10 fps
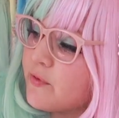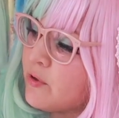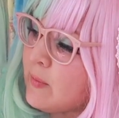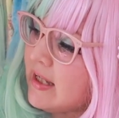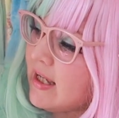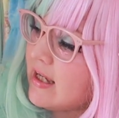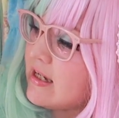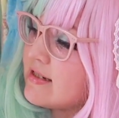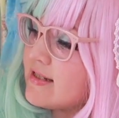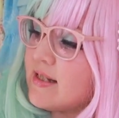roomy,
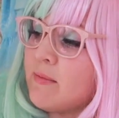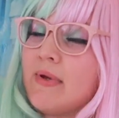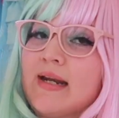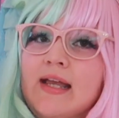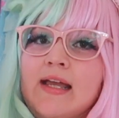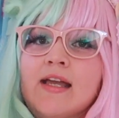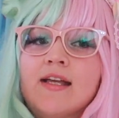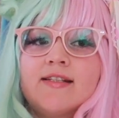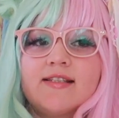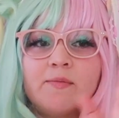and somebody
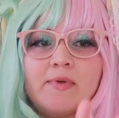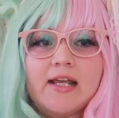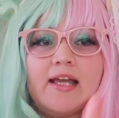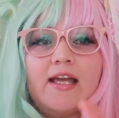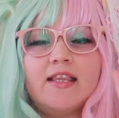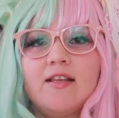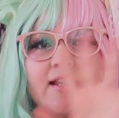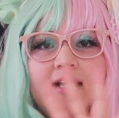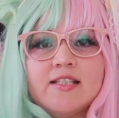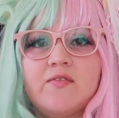in the
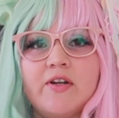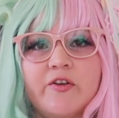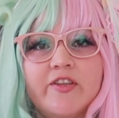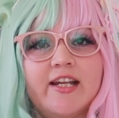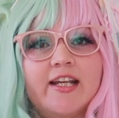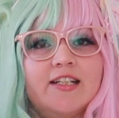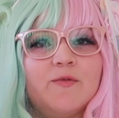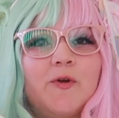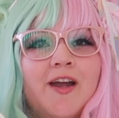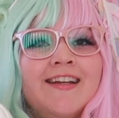last video that I did
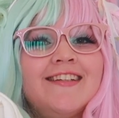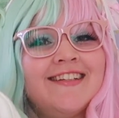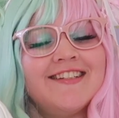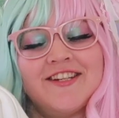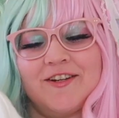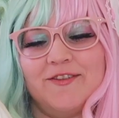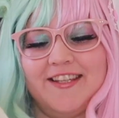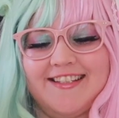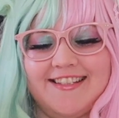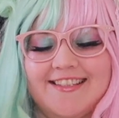where I did show
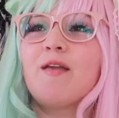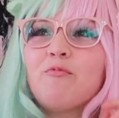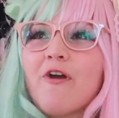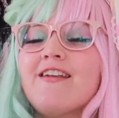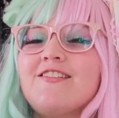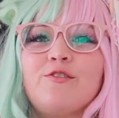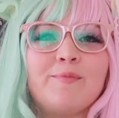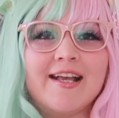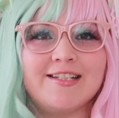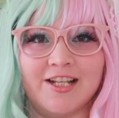this, they brought it to
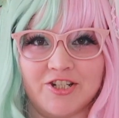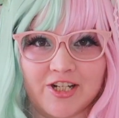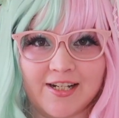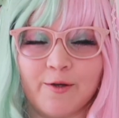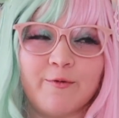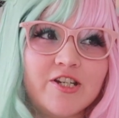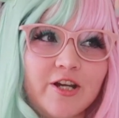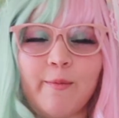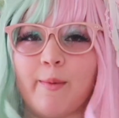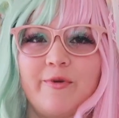my attention. I wish I
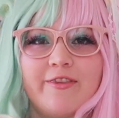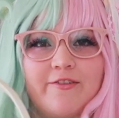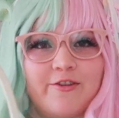remembered their